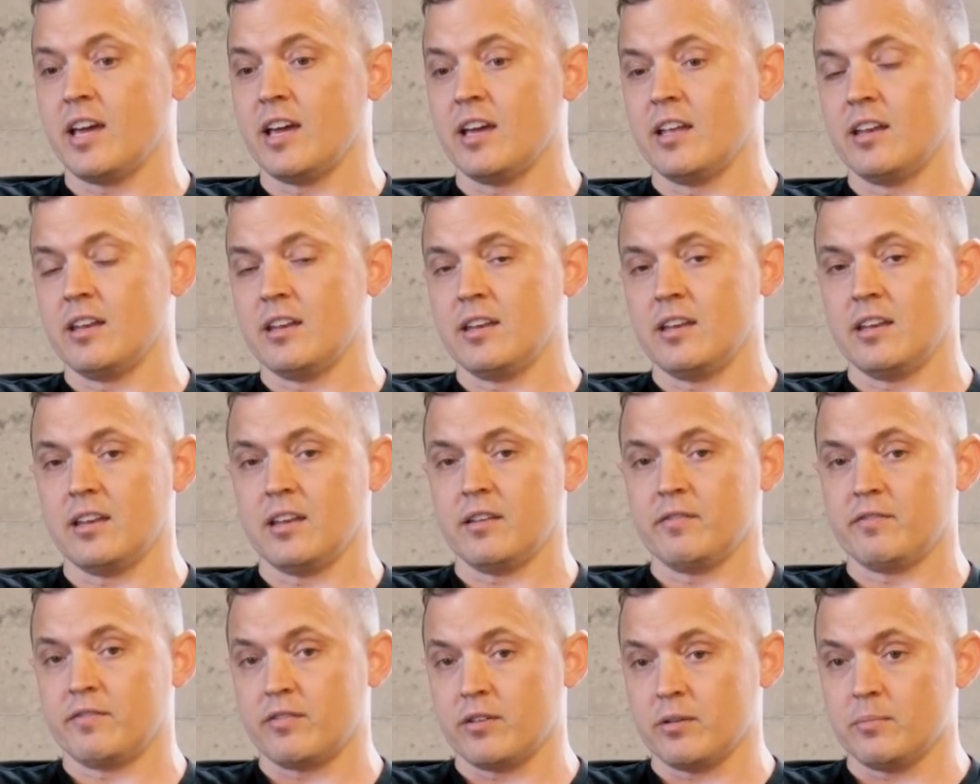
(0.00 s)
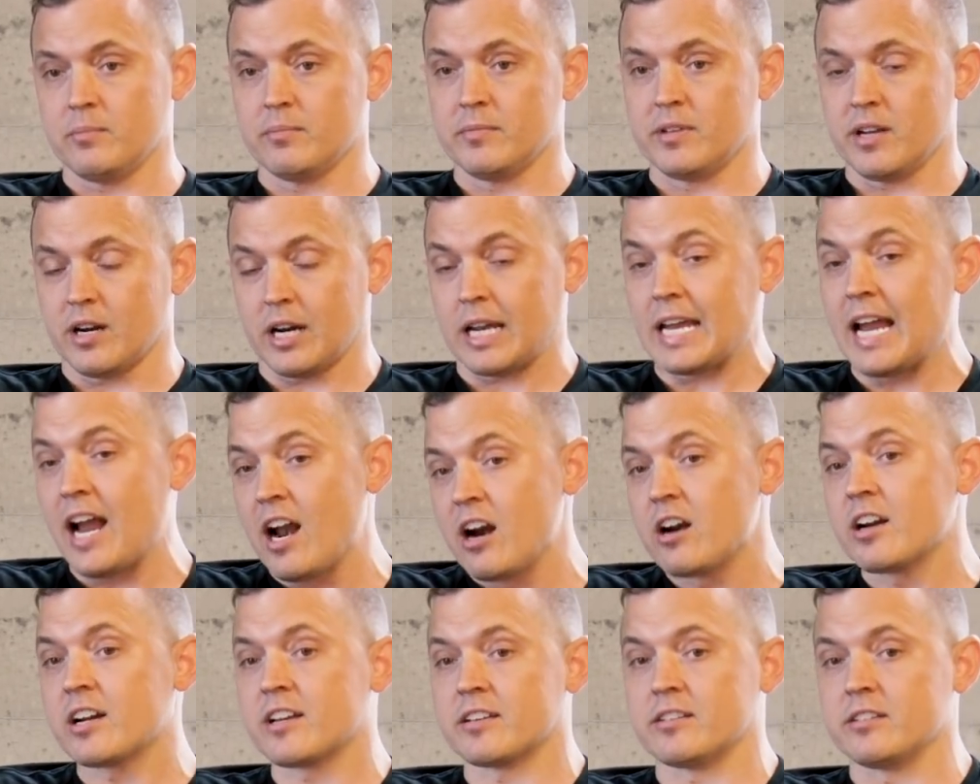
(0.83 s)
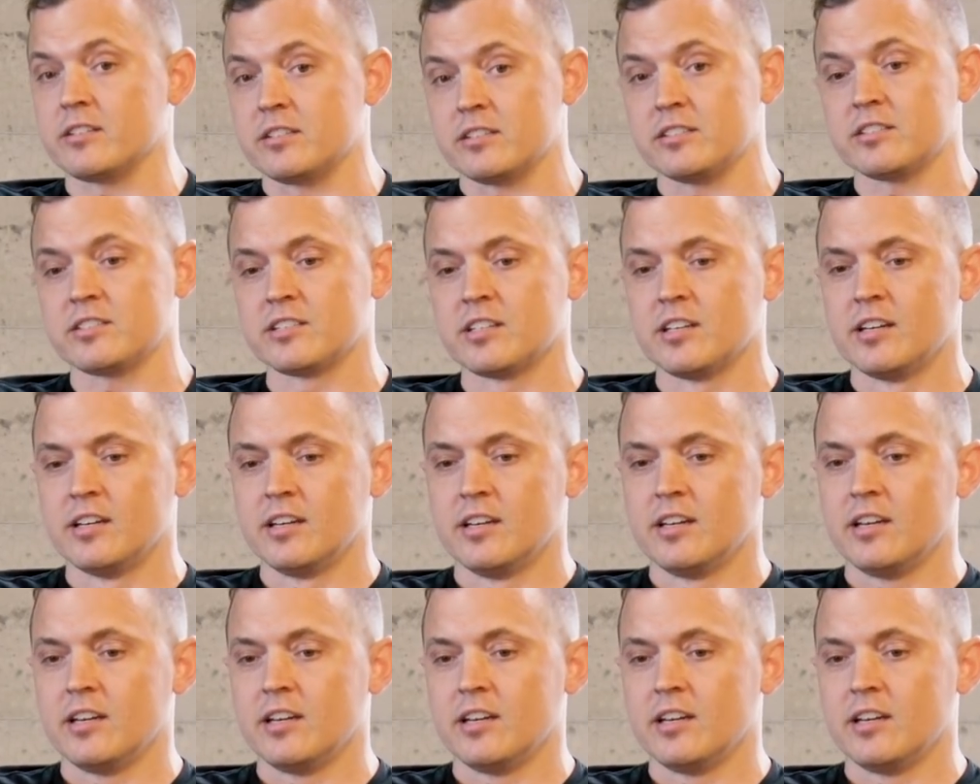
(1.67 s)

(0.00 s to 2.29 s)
and from their characters.